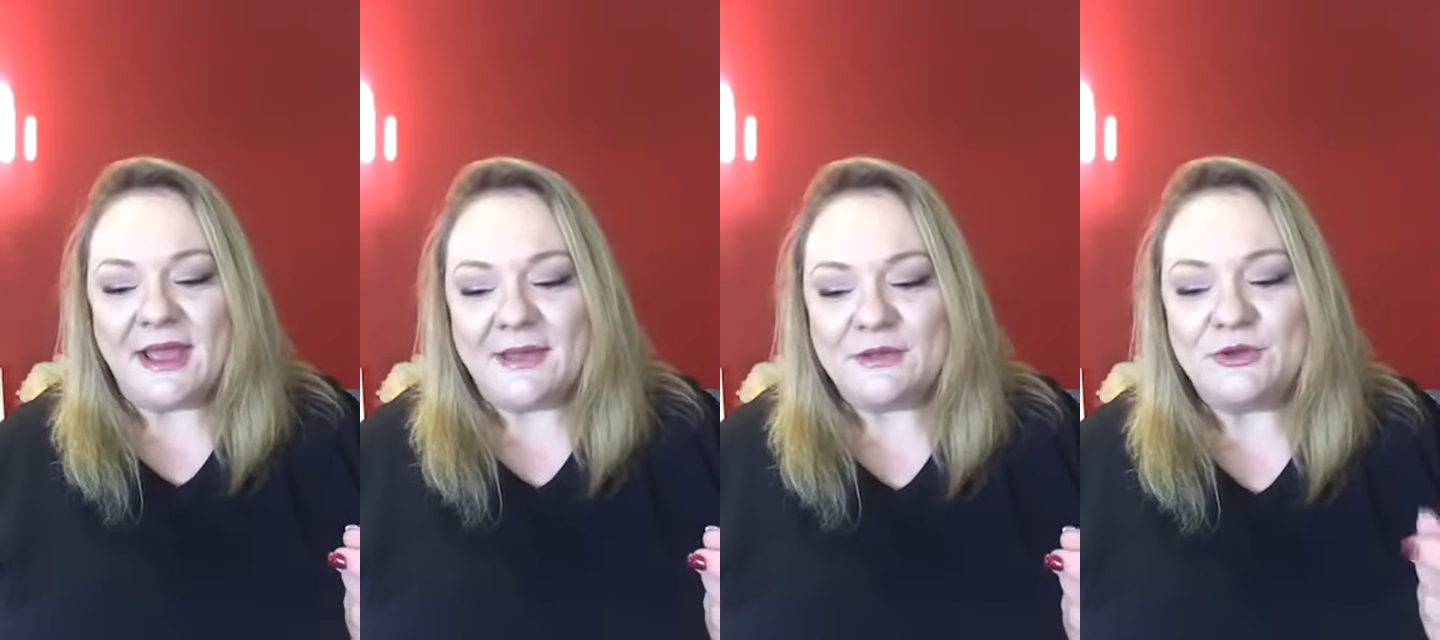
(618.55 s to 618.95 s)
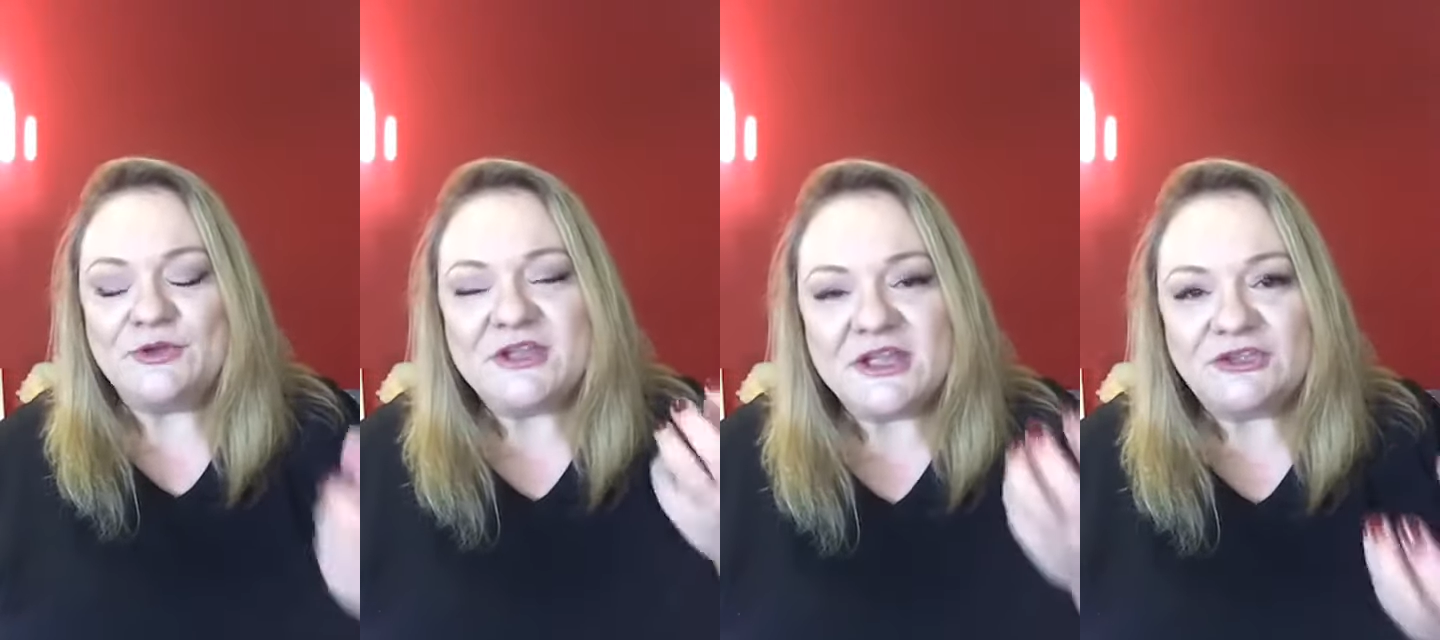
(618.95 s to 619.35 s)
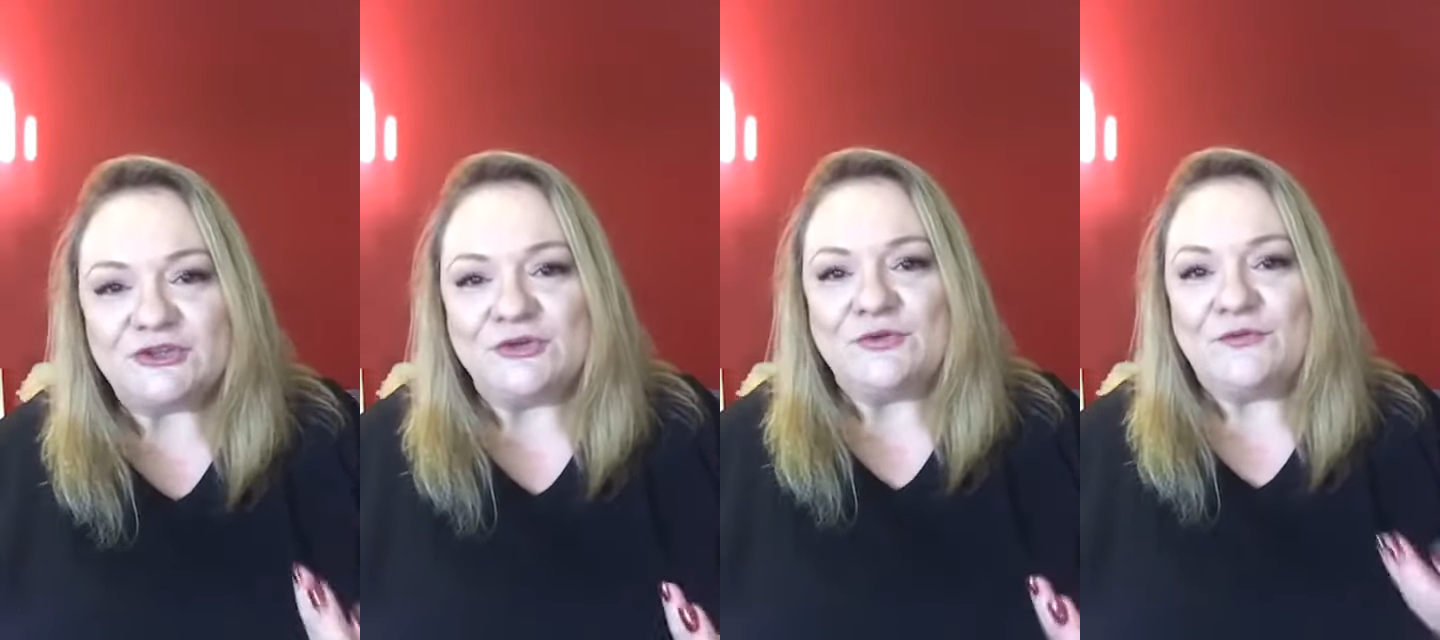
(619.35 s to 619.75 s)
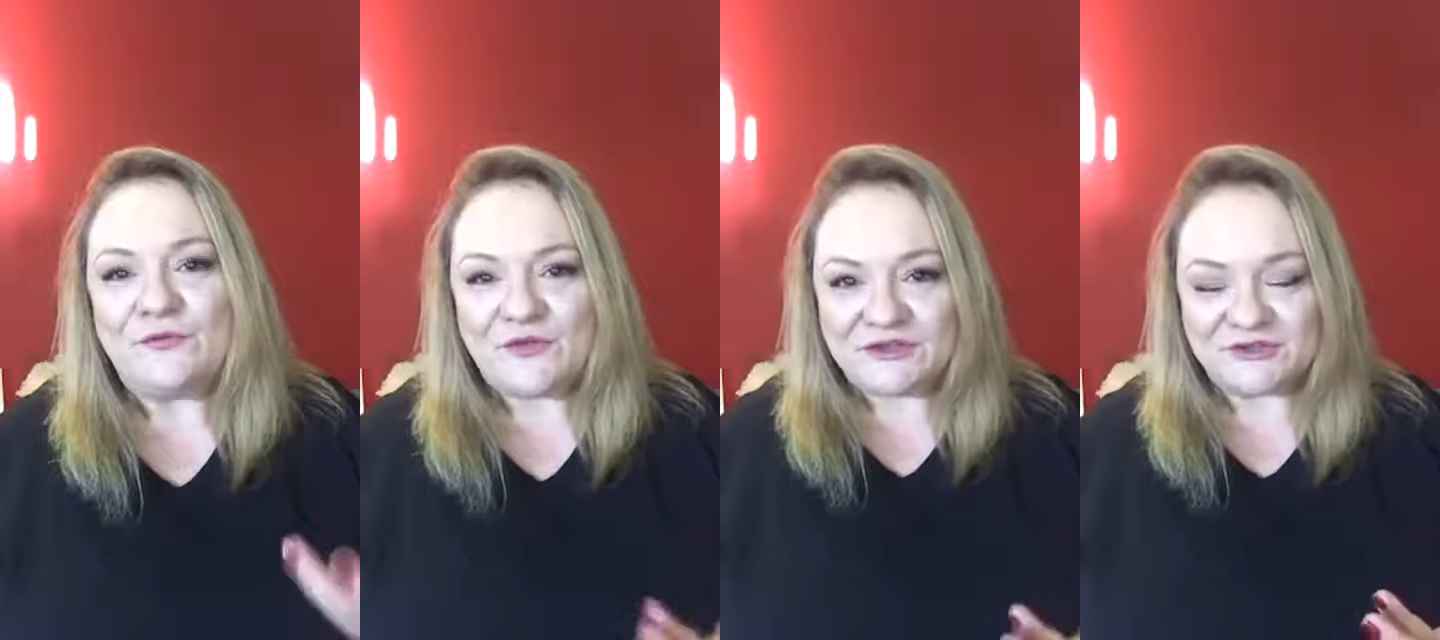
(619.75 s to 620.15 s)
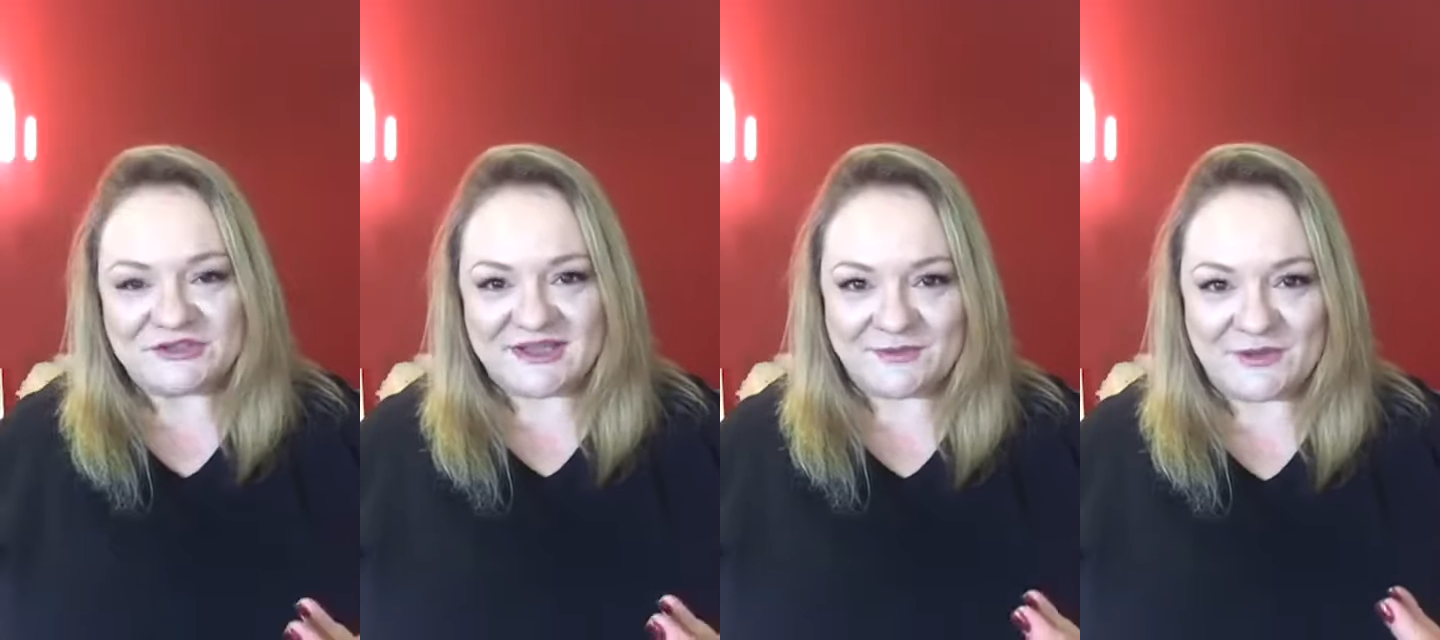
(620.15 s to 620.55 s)
You need to feed your
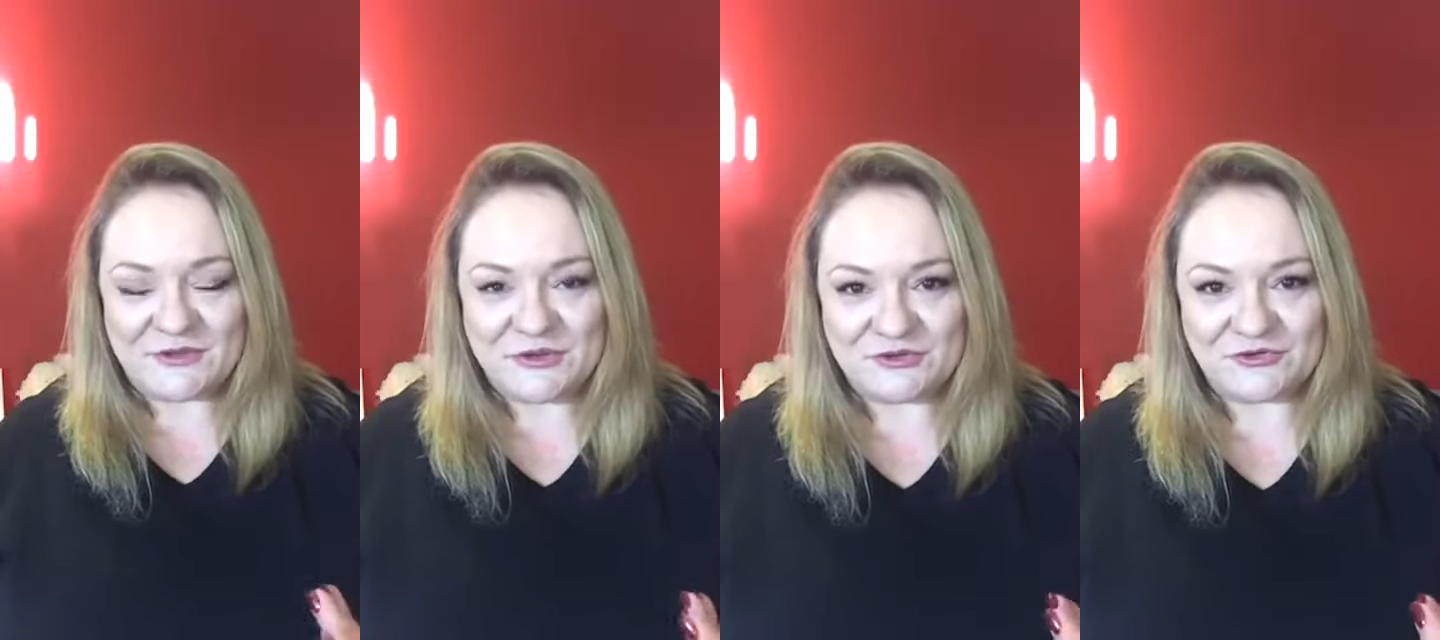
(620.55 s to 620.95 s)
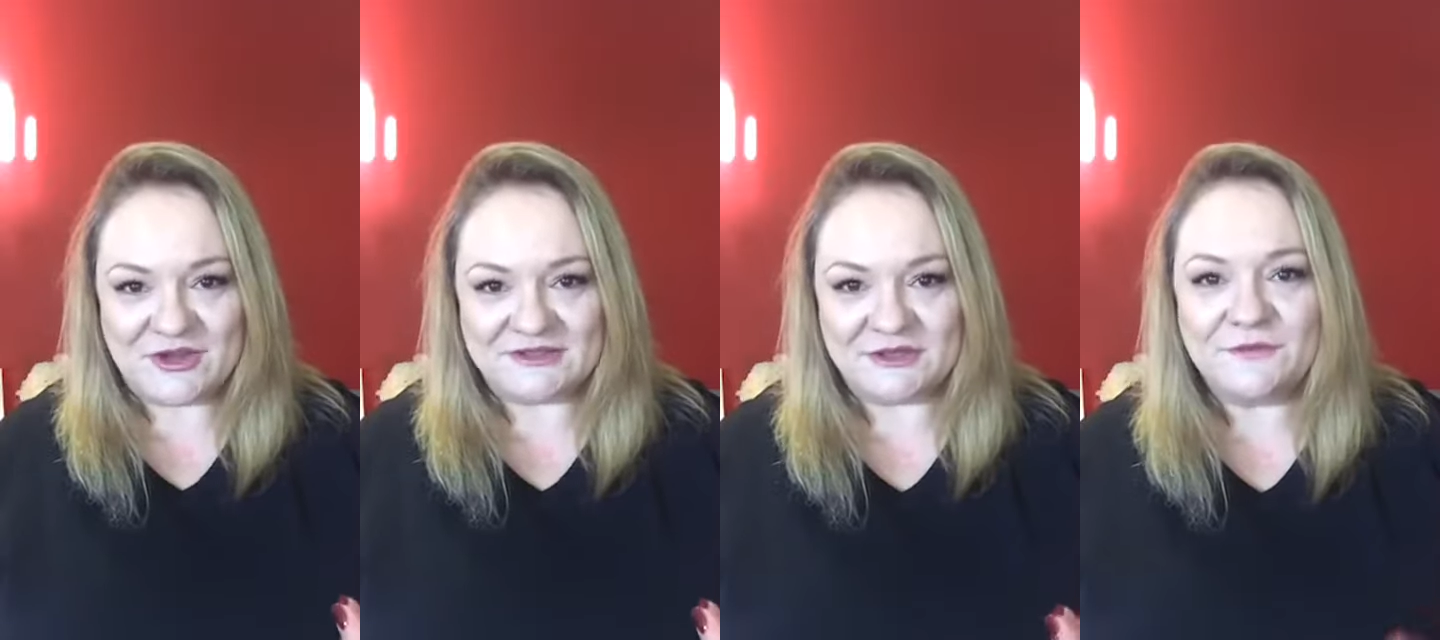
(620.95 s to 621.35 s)
skin with nutrients.